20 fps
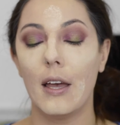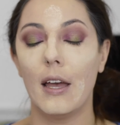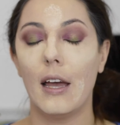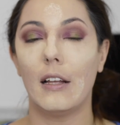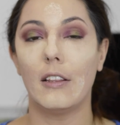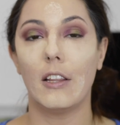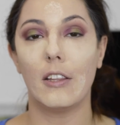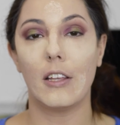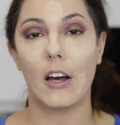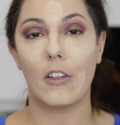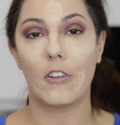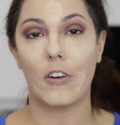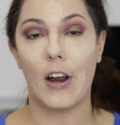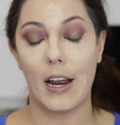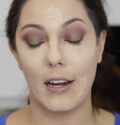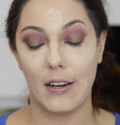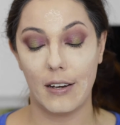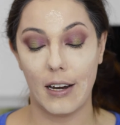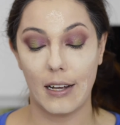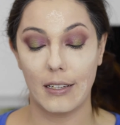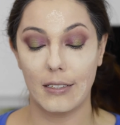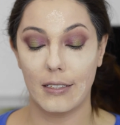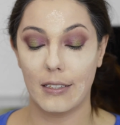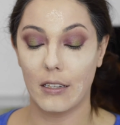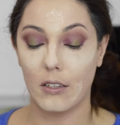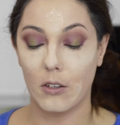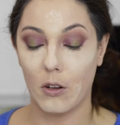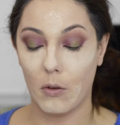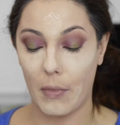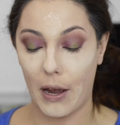and then the other end has a
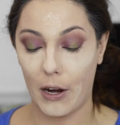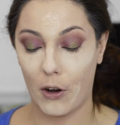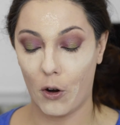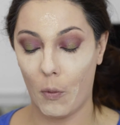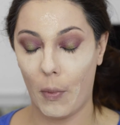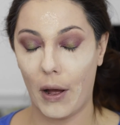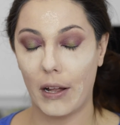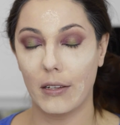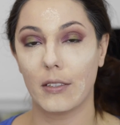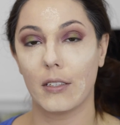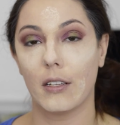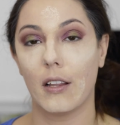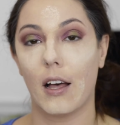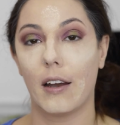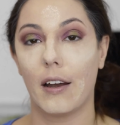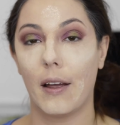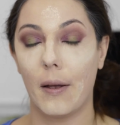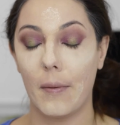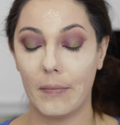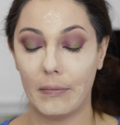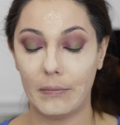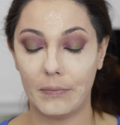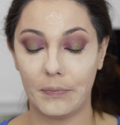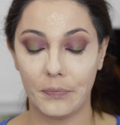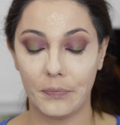little micro pencil on it.